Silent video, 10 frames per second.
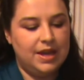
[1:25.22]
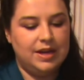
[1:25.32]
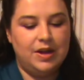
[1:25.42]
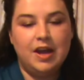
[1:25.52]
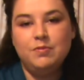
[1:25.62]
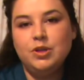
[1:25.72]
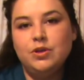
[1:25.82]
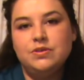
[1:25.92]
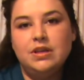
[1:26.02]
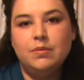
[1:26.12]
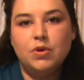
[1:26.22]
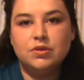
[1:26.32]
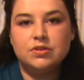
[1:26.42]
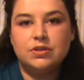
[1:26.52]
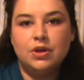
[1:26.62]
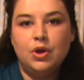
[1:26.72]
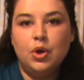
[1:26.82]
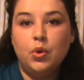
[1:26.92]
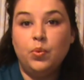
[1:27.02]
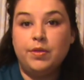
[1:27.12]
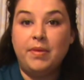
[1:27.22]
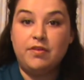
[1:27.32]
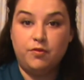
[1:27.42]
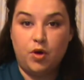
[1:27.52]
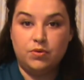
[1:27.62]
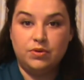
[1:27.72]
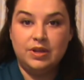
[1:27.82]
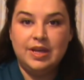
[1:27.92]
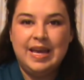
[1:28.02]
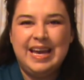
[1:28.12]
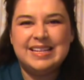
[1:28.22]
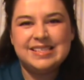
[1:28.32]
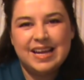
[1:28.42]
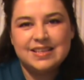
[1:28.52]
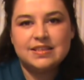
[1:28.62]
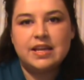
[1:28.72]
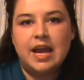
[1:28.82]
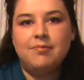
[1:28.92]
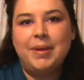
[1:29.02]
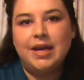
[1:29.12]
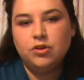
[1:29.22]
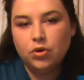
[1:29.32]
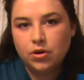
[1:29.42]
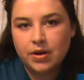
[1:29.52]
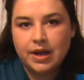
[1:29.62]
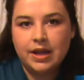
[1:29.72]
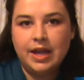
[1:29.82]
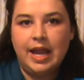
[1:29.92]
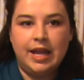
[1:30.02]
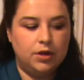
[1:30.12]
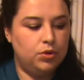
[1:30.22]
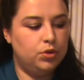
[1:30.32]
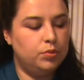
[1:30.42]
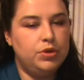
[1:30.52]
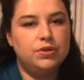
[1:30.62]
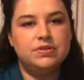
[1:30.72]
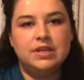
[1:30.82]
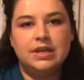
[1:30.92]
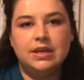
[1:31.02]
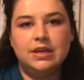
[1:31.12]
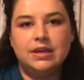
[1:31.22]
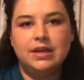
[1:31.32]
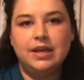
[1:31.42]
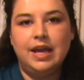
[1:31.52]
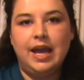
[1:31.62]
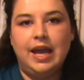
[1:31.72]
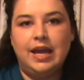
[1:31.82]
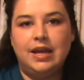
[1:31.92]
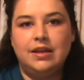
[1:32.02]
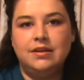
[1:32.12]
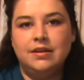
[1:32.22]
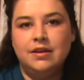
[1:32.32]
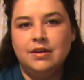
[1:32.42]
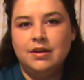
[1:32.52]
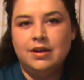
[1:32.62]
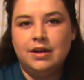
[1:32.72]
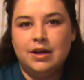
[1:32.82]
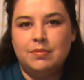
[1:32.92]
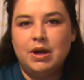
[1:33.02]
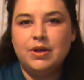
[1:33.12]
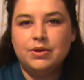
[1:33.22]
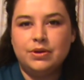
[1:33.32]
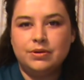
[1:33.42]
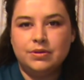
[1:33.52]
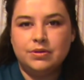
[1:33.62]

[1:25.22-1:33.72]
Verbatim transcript: Now, I've been using it most with my phone. It's nice because I have Pandora and Google Music and um, other